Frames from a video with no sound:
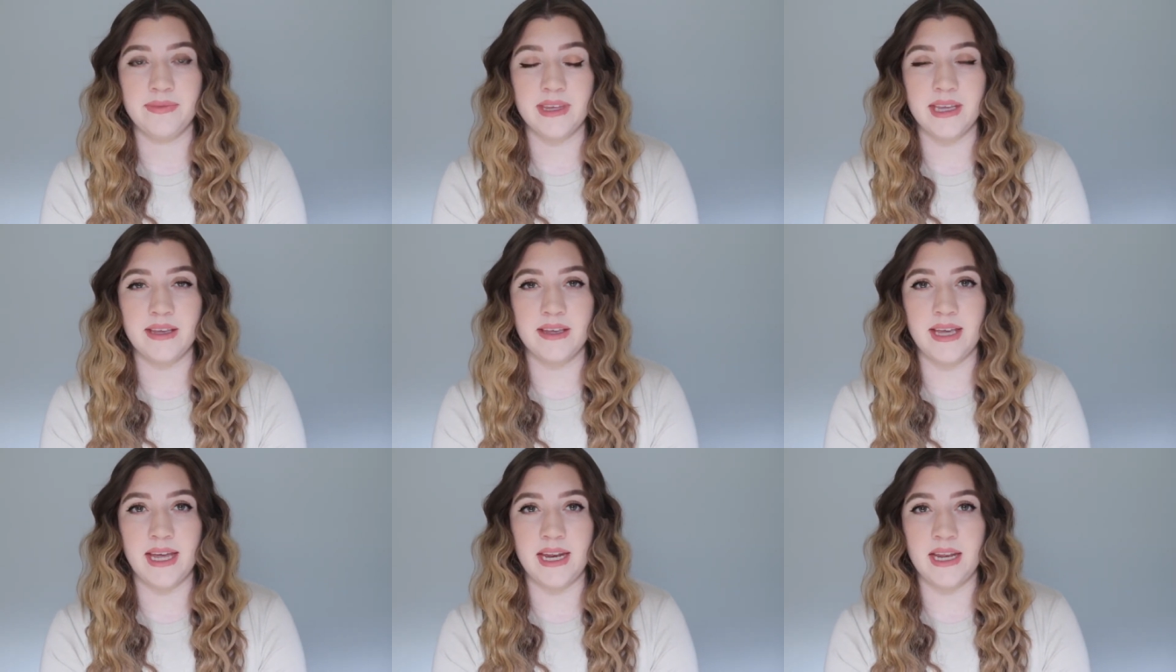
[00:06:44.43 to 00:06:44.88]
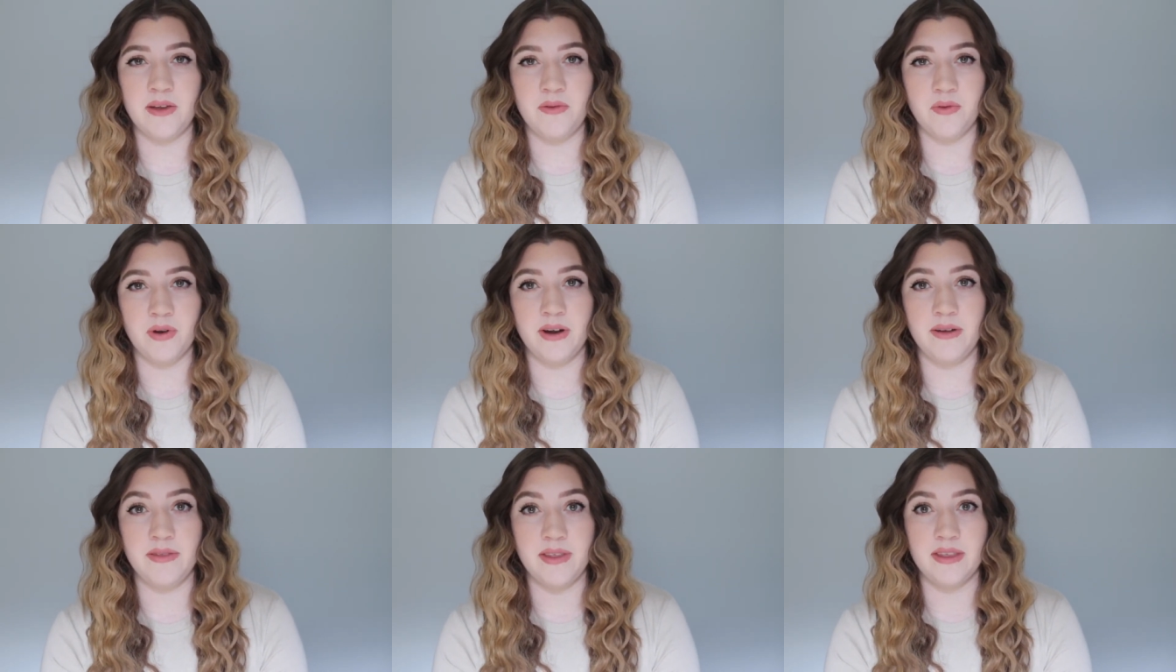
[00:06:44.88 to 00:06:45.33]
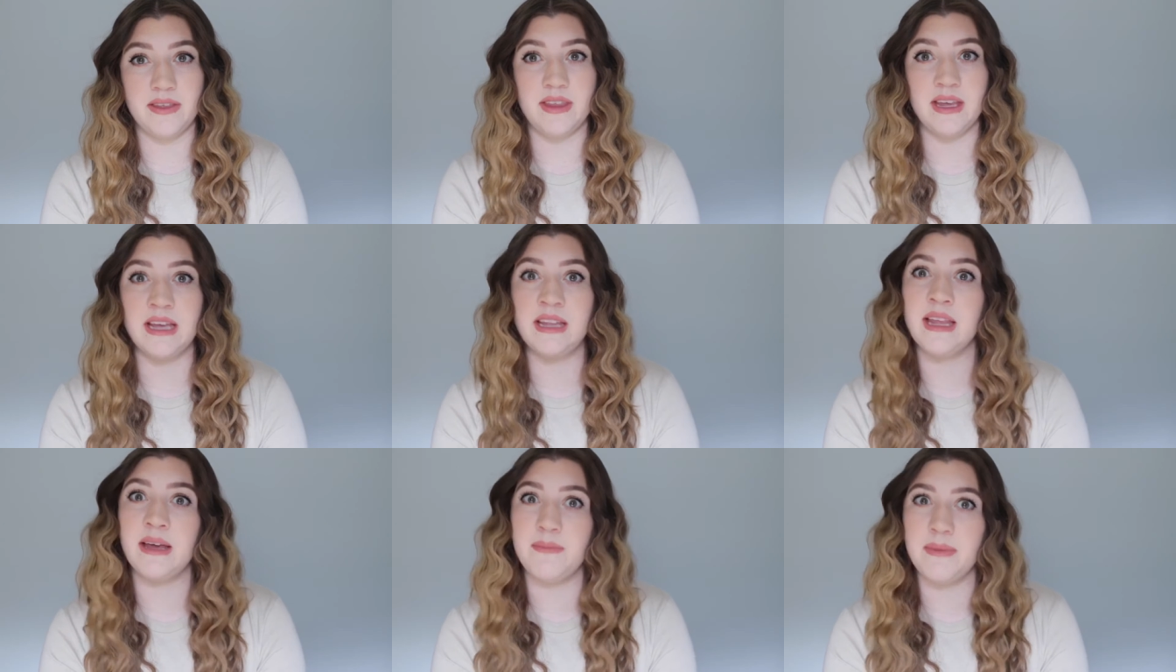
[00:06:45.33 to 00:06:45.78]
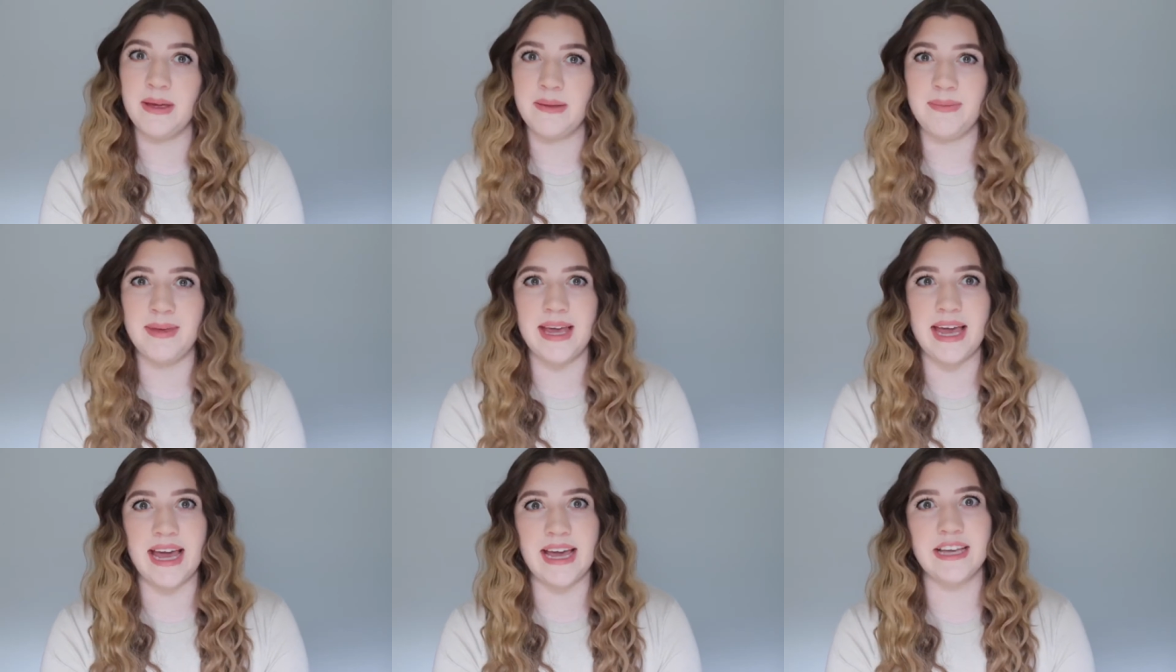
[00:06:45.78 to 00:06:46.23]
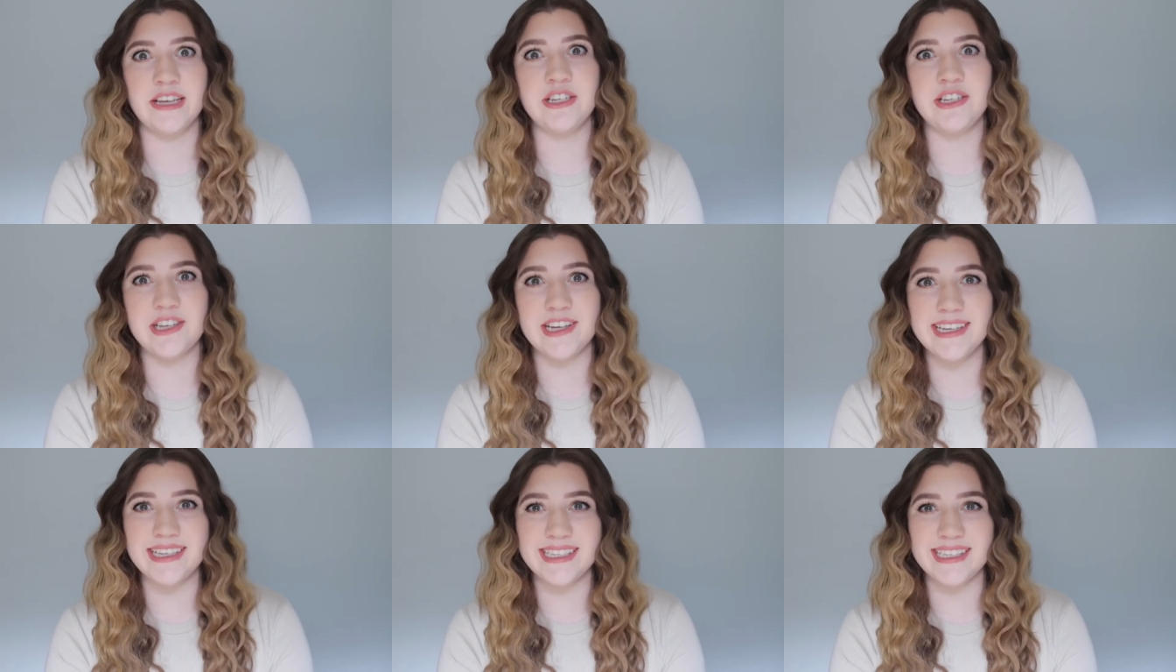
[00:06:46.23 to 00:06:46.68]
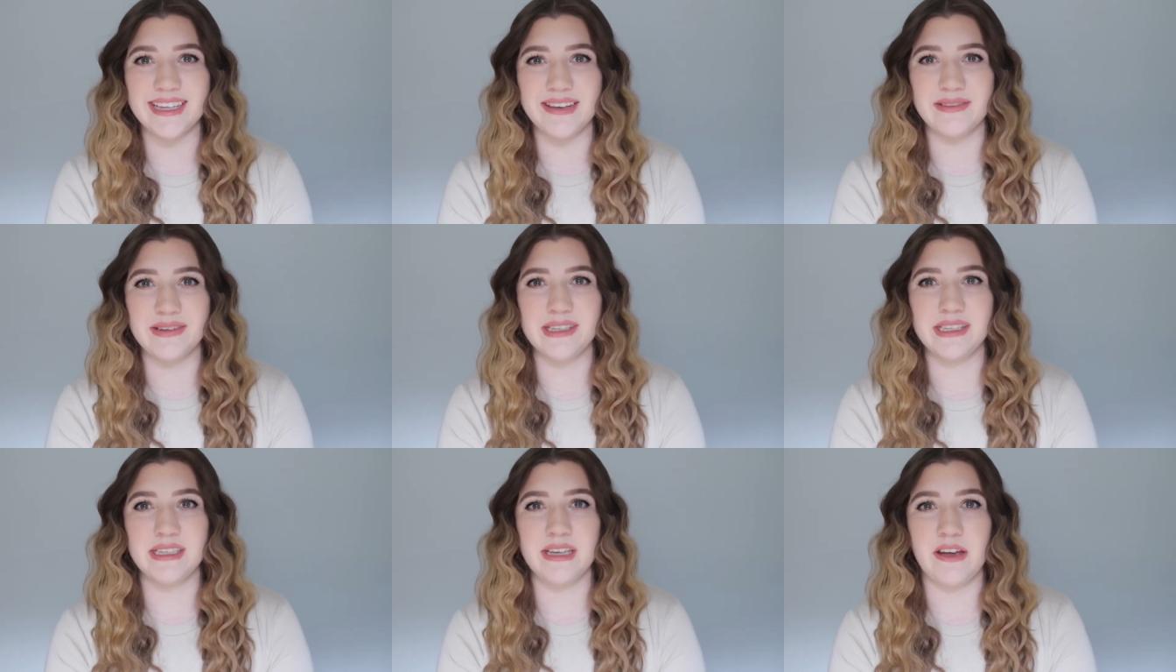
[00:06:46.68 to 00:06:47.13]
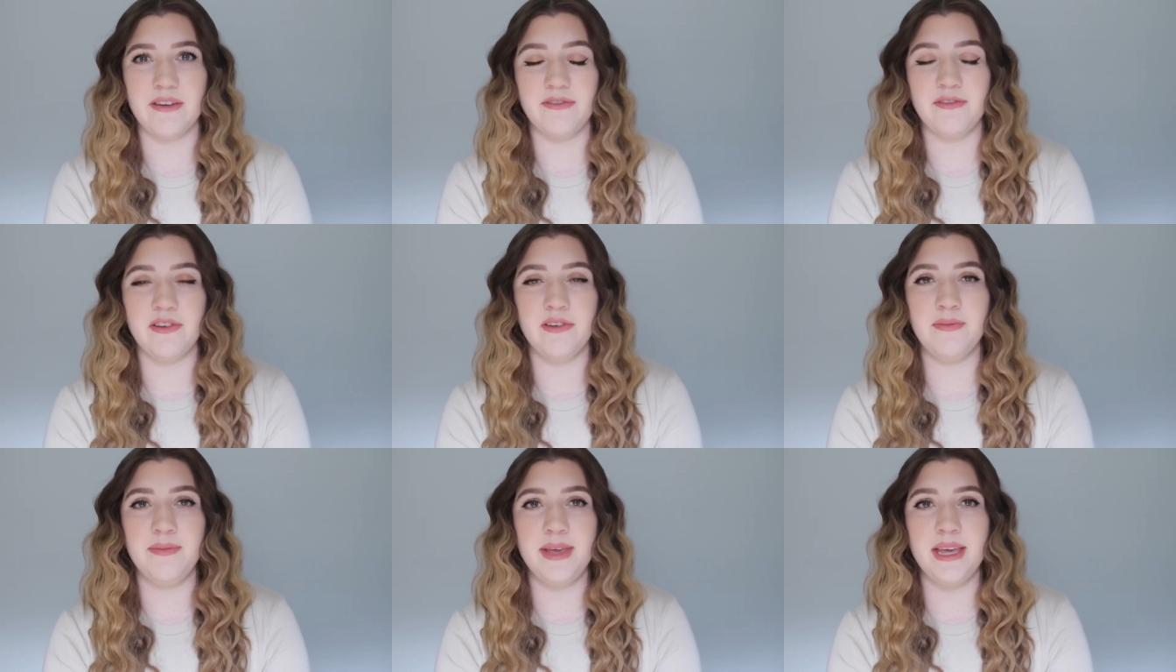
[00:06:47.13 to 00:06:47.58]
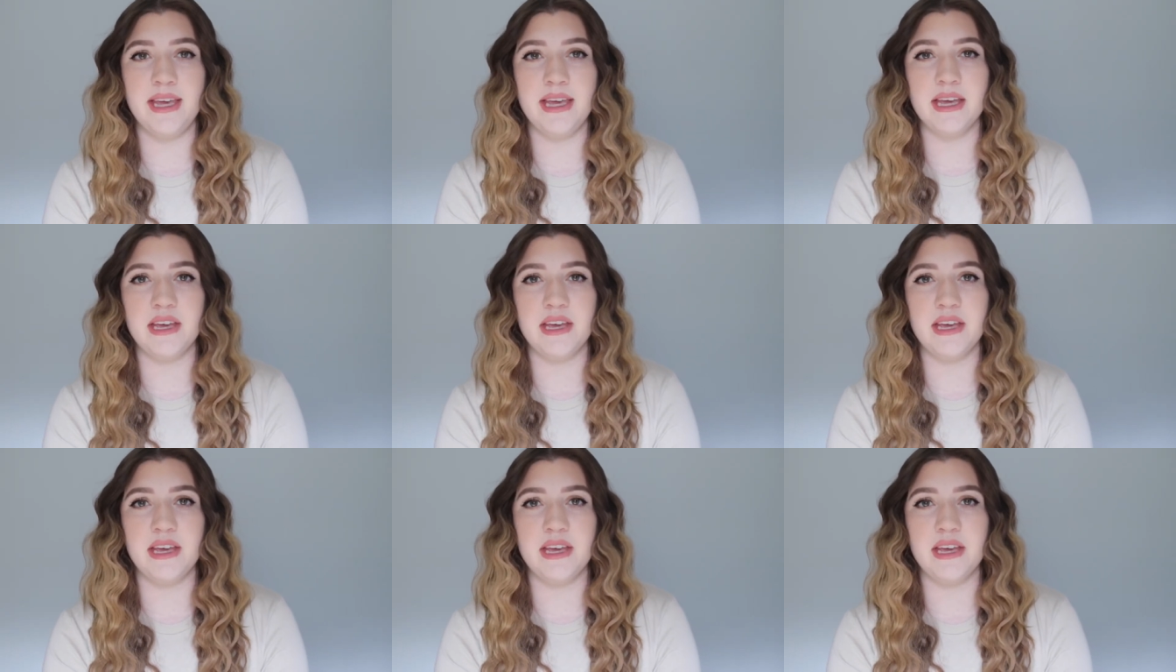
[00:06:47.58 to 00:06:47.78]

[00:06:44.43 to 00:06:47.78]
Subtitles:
getting rid of the thing that made me anxious that was tough for me.